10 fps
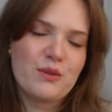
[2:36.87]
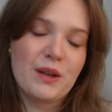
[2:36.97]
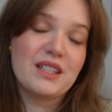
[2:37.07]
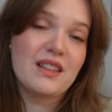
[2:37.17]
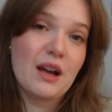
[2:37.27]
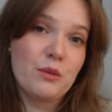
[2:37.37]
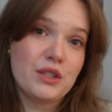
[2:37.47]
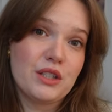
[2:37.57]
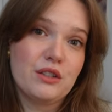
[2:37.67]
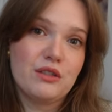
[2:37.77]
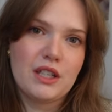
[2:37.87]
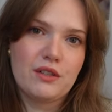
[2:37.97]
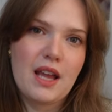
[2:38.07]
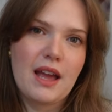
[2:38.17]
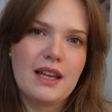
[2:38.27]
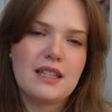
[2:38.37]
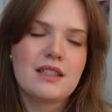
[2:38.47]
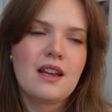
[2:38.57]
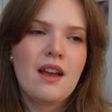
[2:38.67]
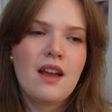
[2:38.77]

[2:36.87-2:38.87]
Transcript: sweater that I wanted to recreate